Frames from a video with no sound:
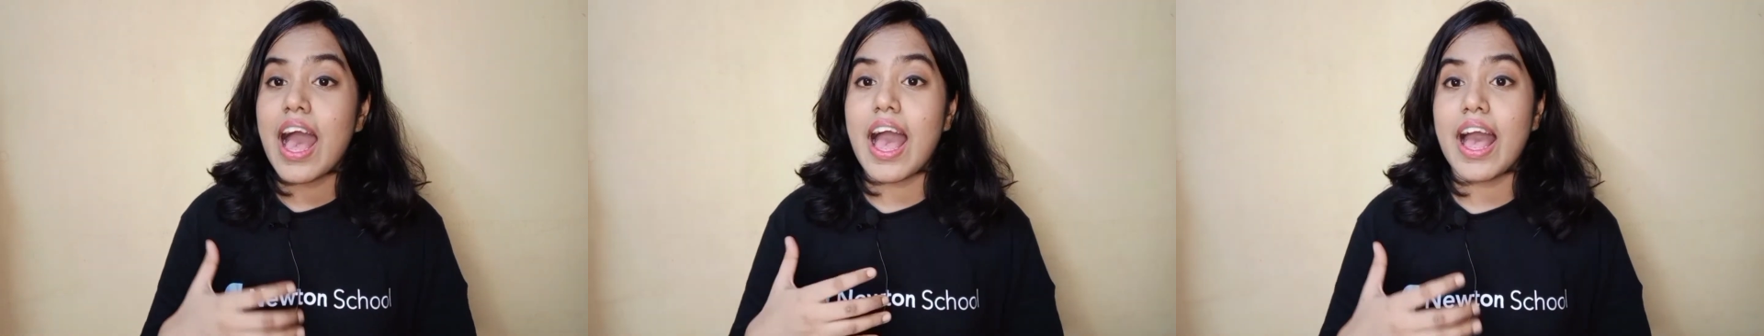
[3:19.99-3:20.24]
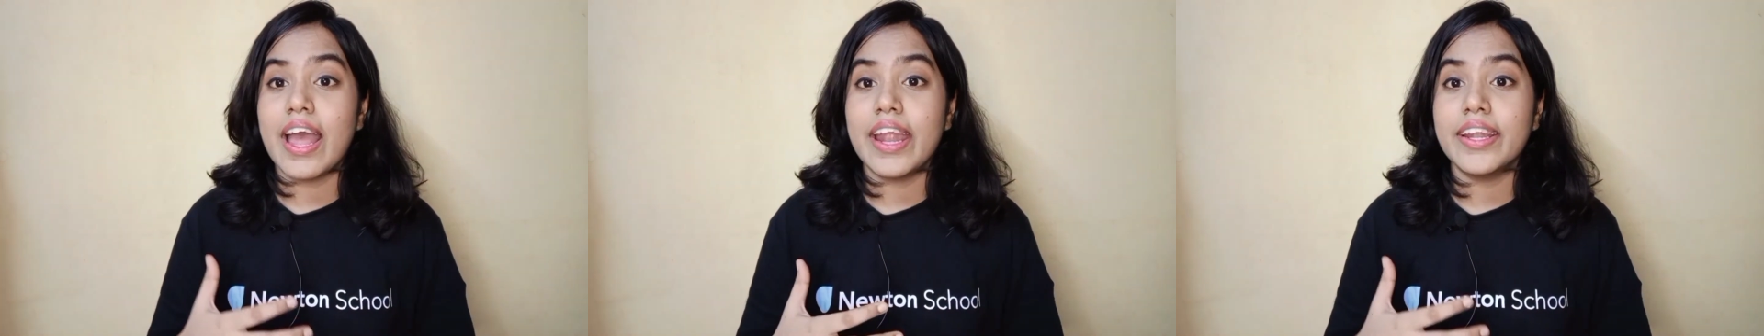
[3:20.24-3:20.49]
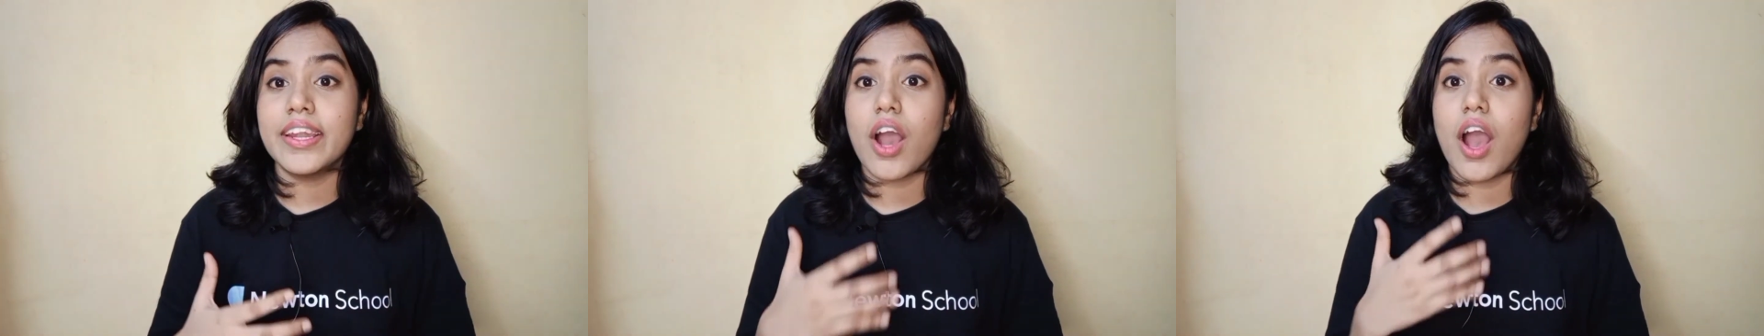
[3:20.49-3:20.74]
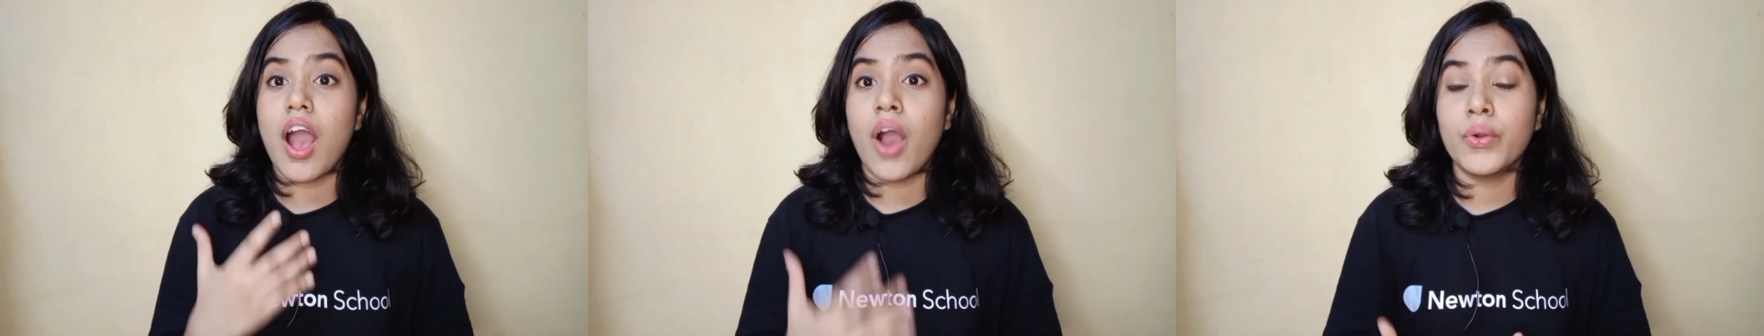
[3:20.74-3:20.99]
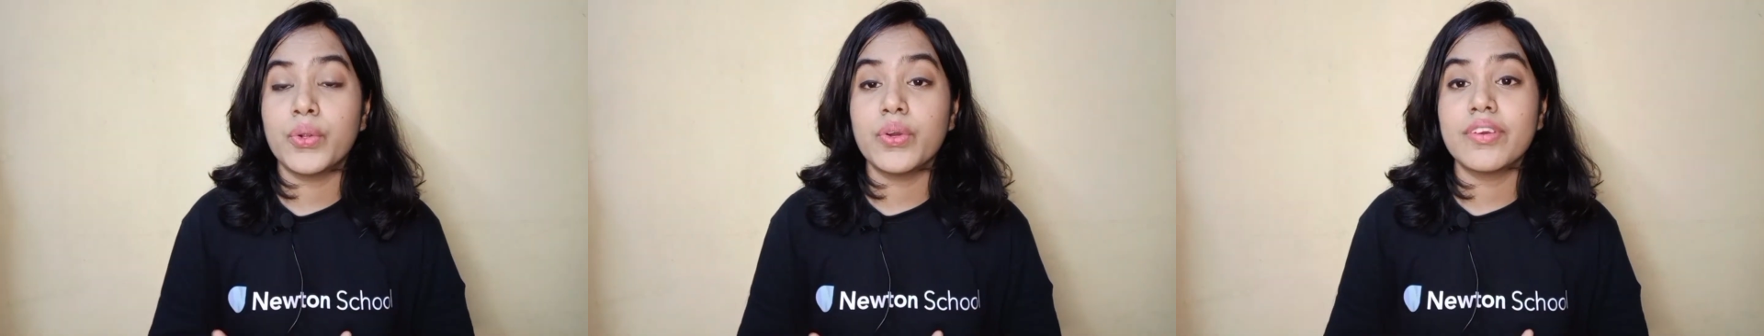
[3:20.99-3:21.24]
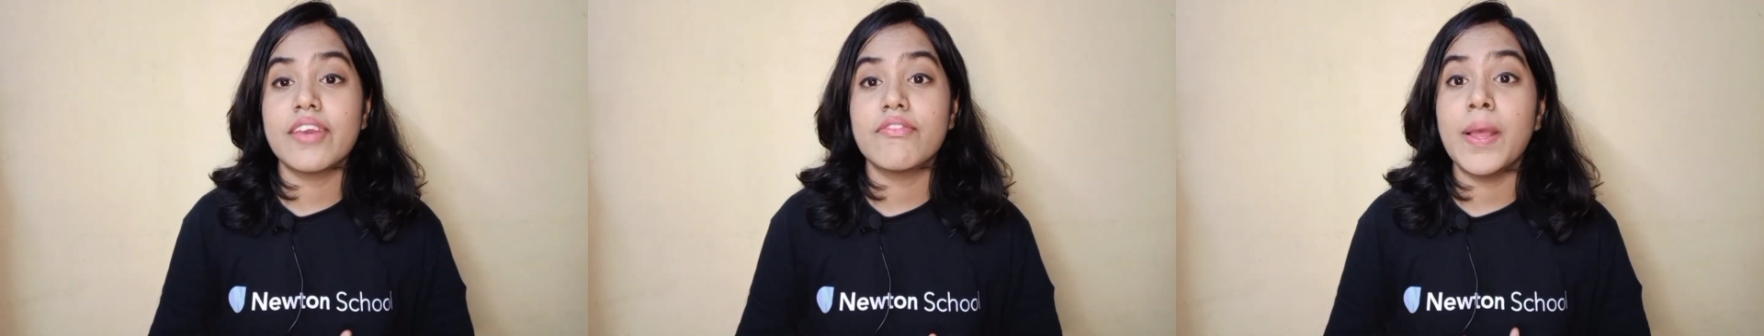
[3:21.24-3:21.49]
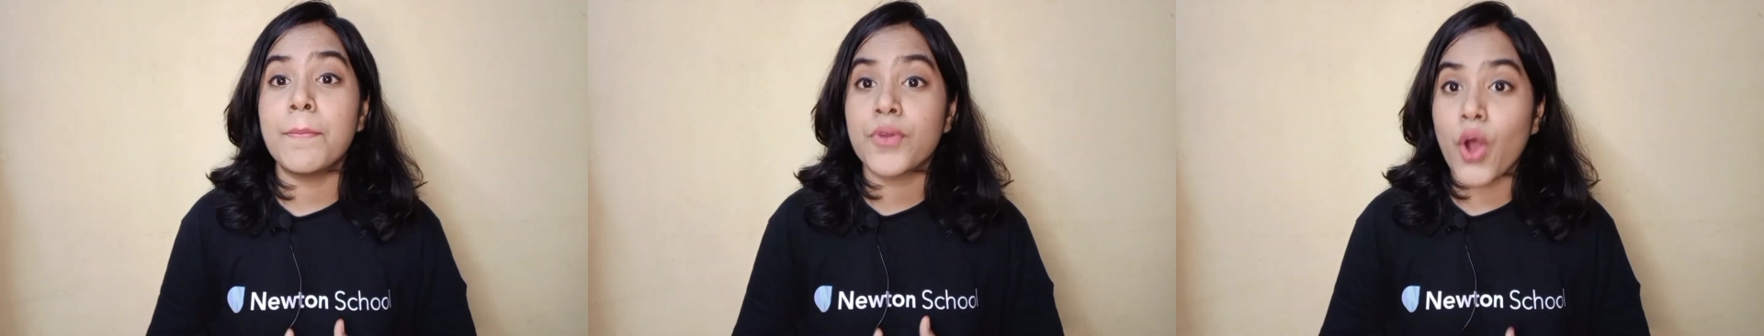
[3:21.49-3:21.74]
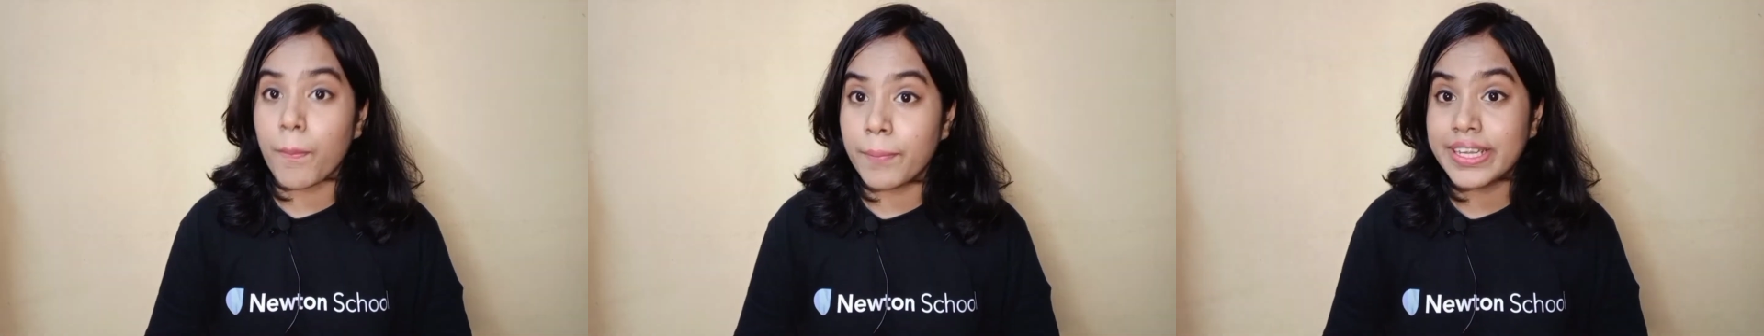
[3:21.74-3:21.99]
and how to give the
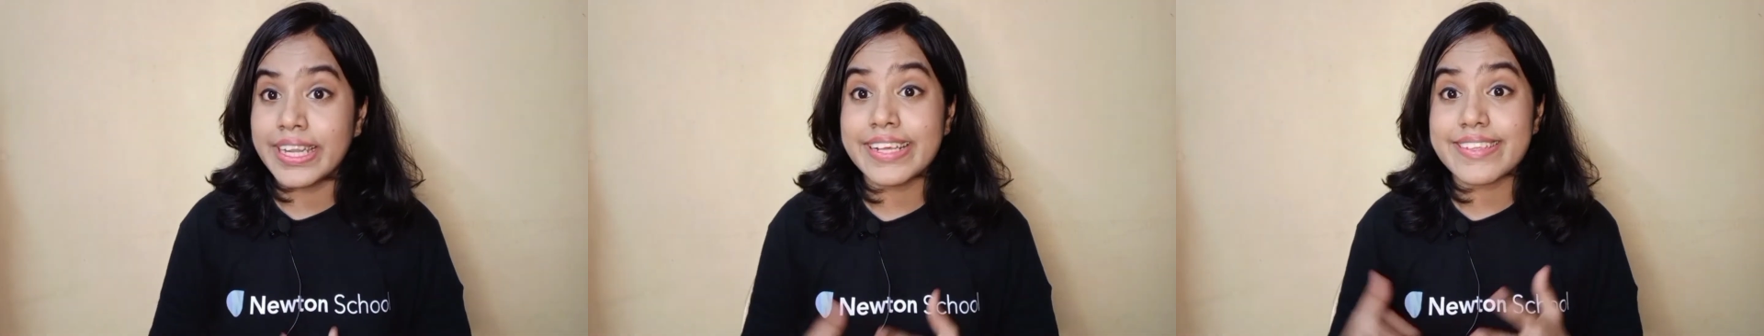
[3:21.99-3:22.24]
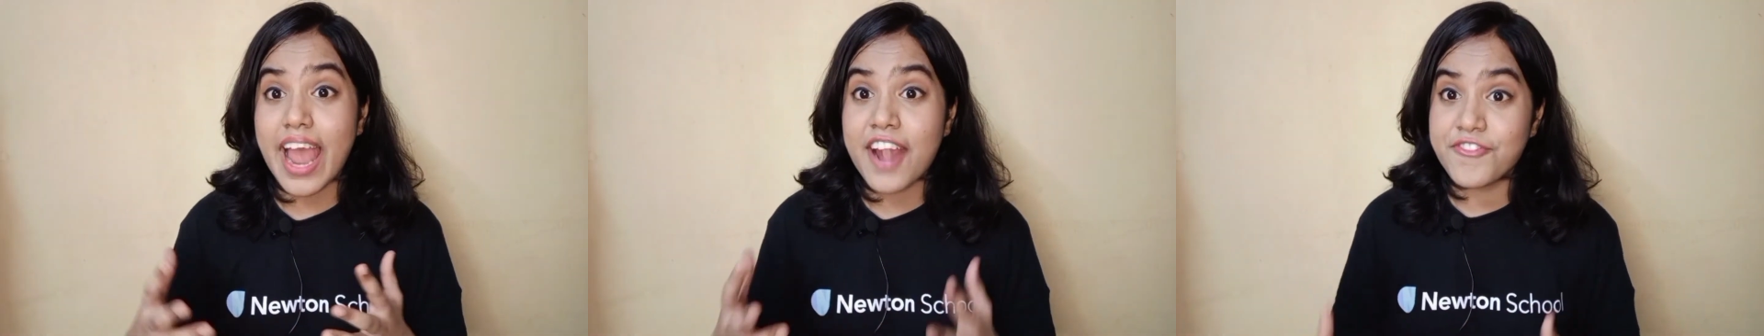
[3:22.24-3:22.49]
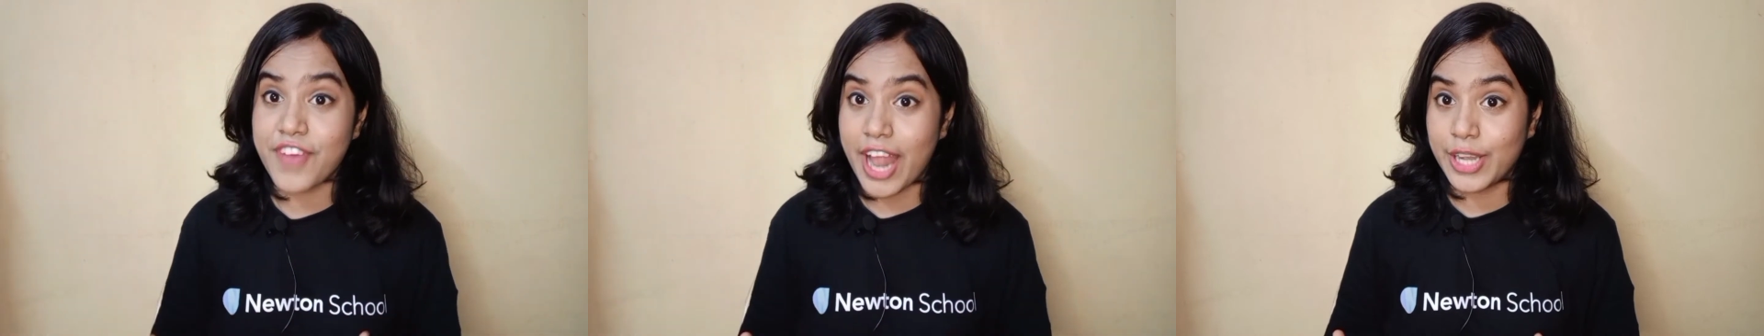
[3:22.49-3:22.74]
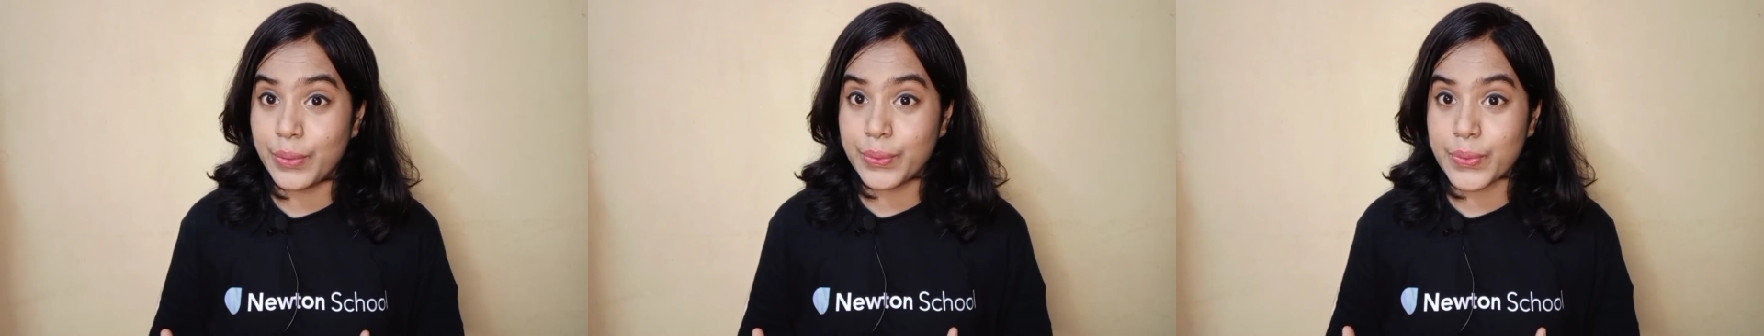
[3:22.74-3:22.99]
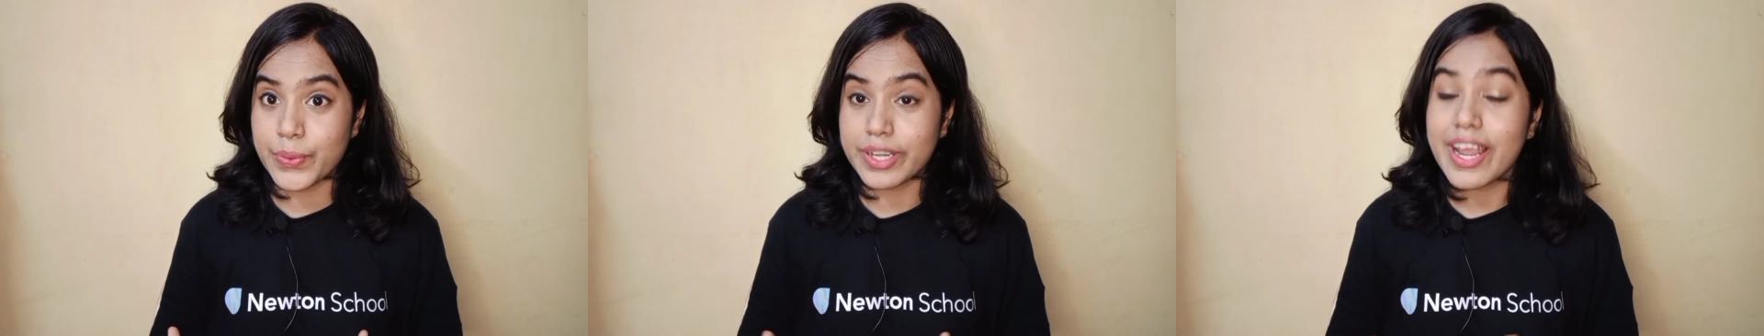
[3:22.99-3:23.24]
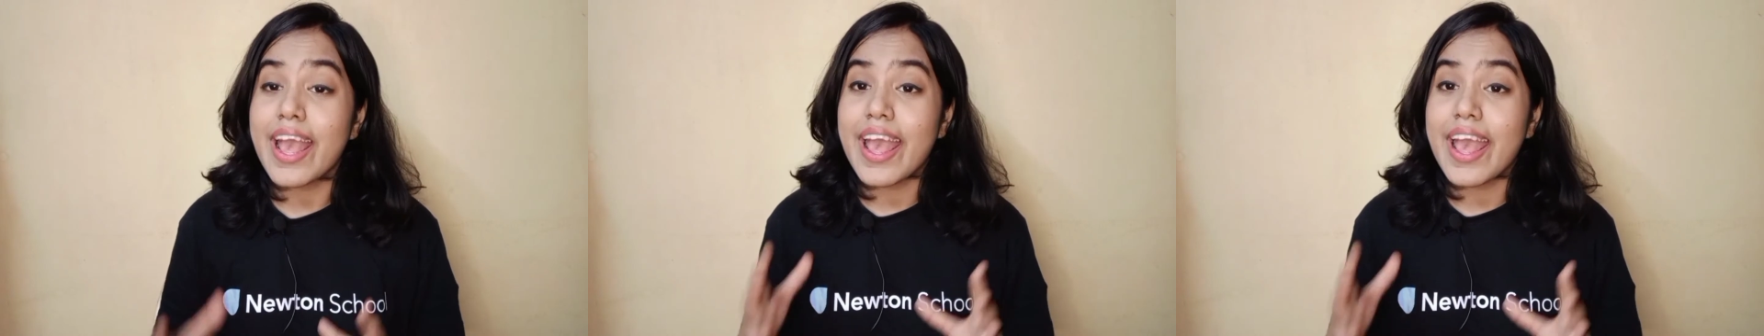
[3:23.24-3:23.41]
properties and value to it.